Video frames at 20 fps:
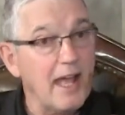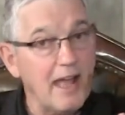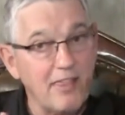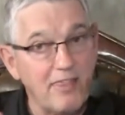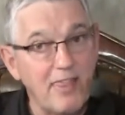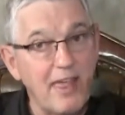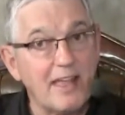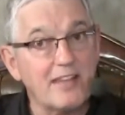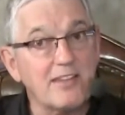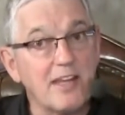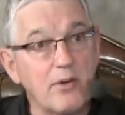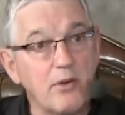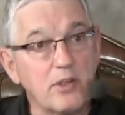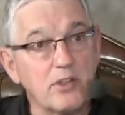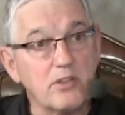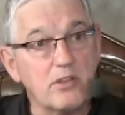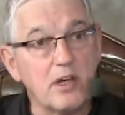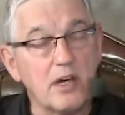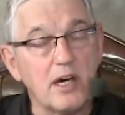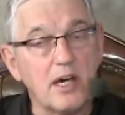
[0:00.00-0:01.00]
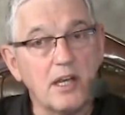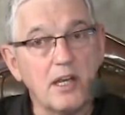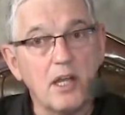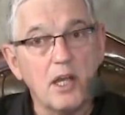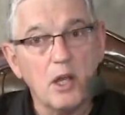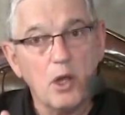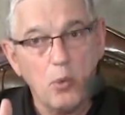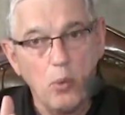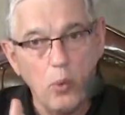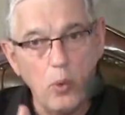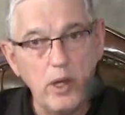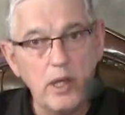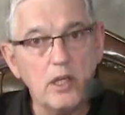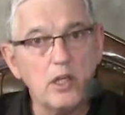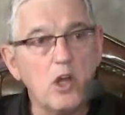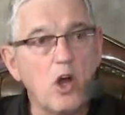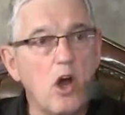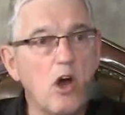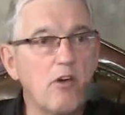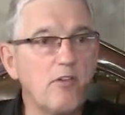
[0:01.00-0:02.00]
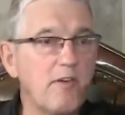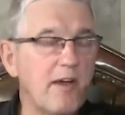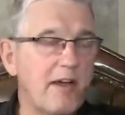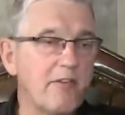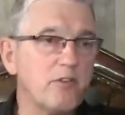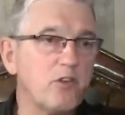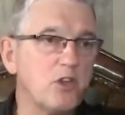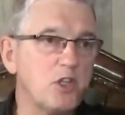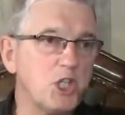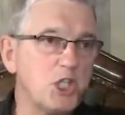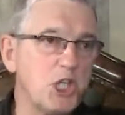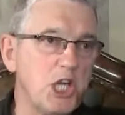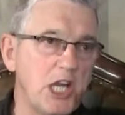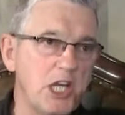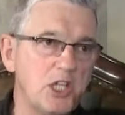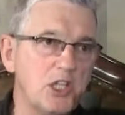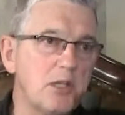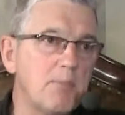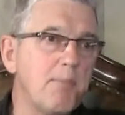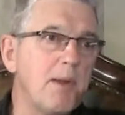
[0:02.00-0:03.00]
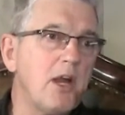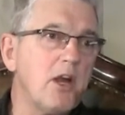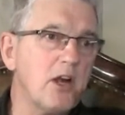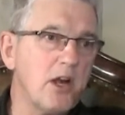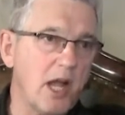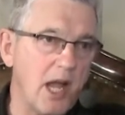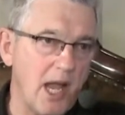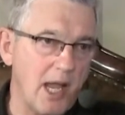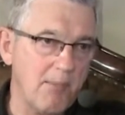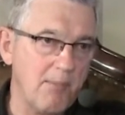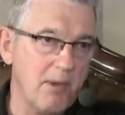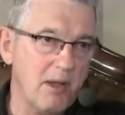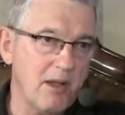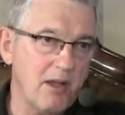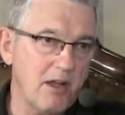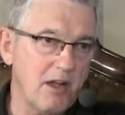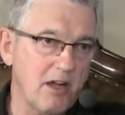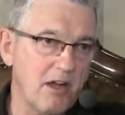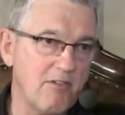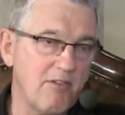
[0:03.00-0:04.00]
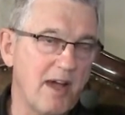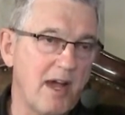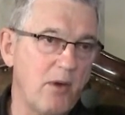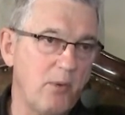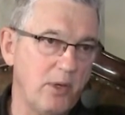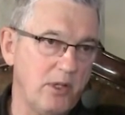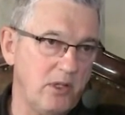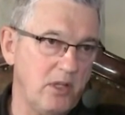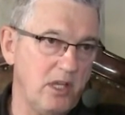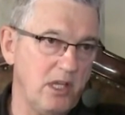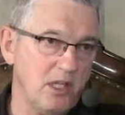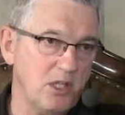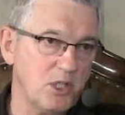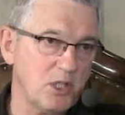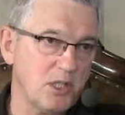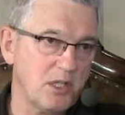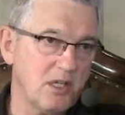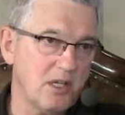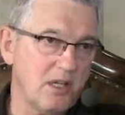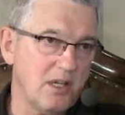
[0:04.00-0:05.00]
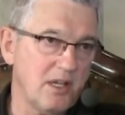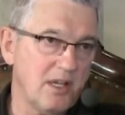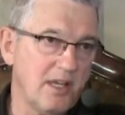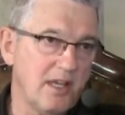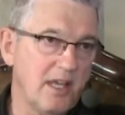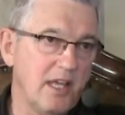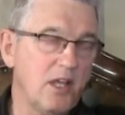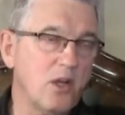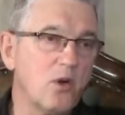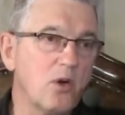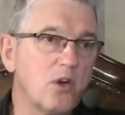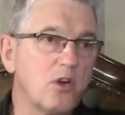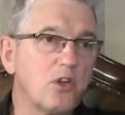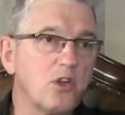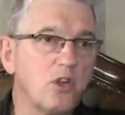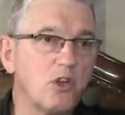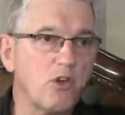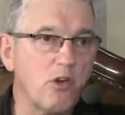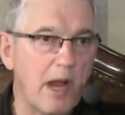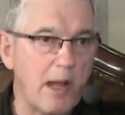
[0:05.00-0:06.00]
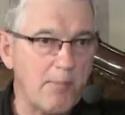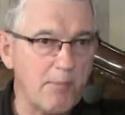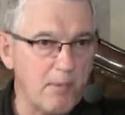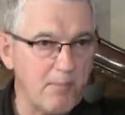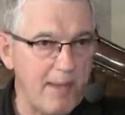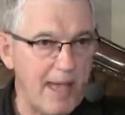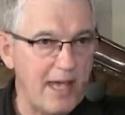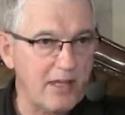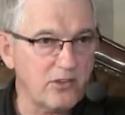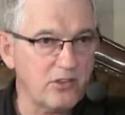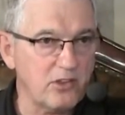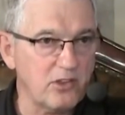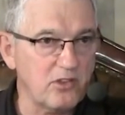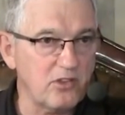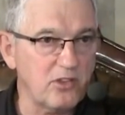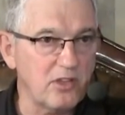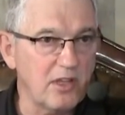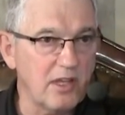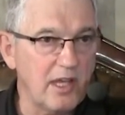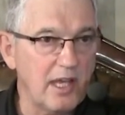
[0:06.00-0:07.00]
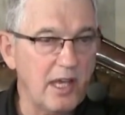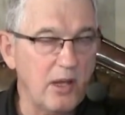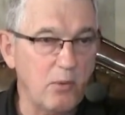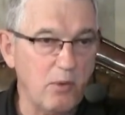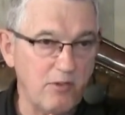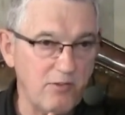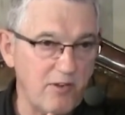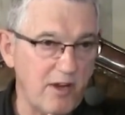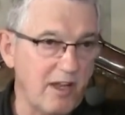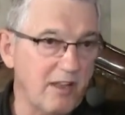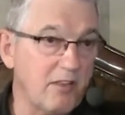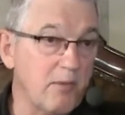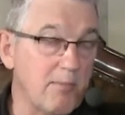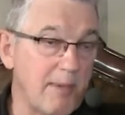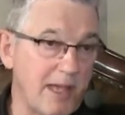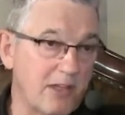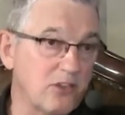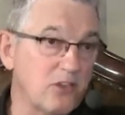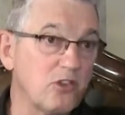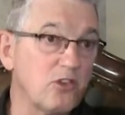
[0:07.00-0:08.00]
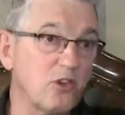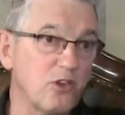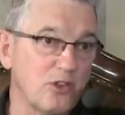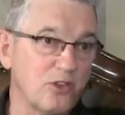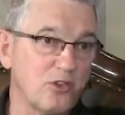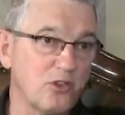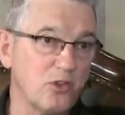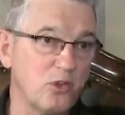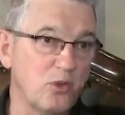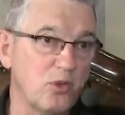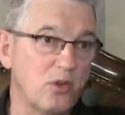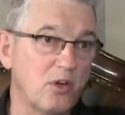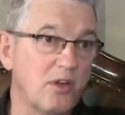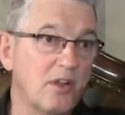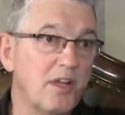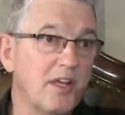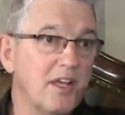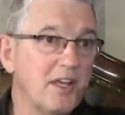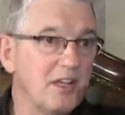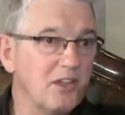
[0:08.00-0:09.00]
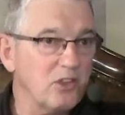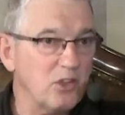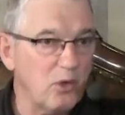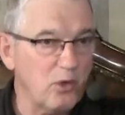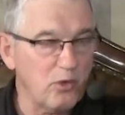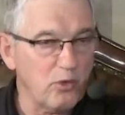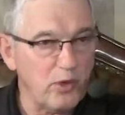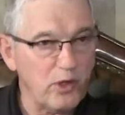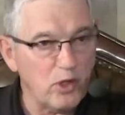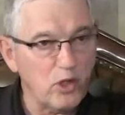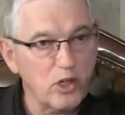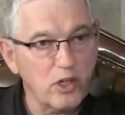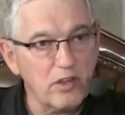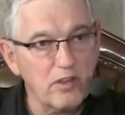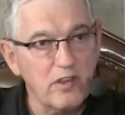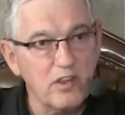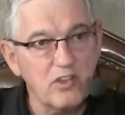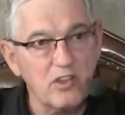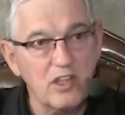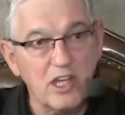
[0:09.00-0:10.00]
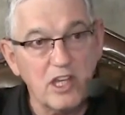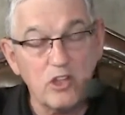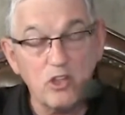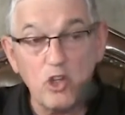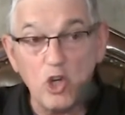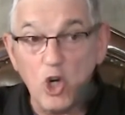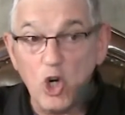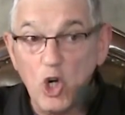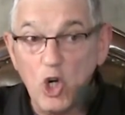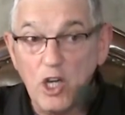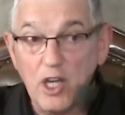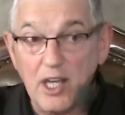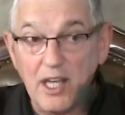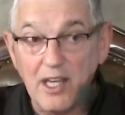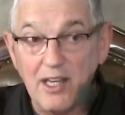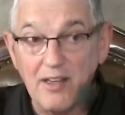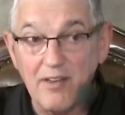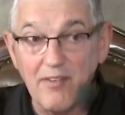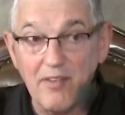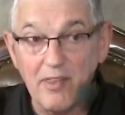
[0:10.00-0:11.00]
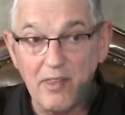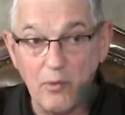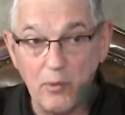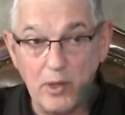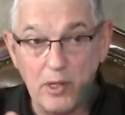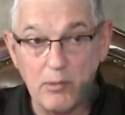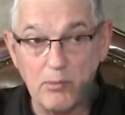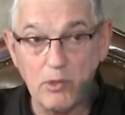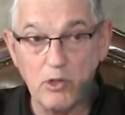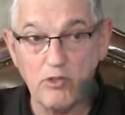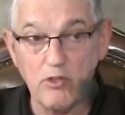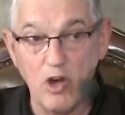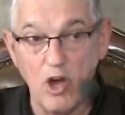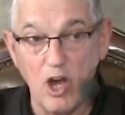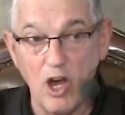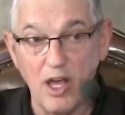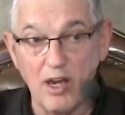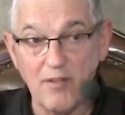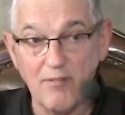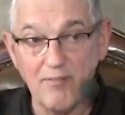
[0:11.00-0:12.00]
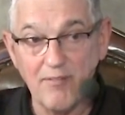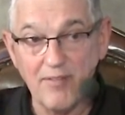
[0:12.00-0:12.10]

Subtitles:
And that's how it's done. We in golf have to change the paradigm of how we teach in order to grab the masses. And we find the masses are in school. So if we hook these kids early, then we can move on.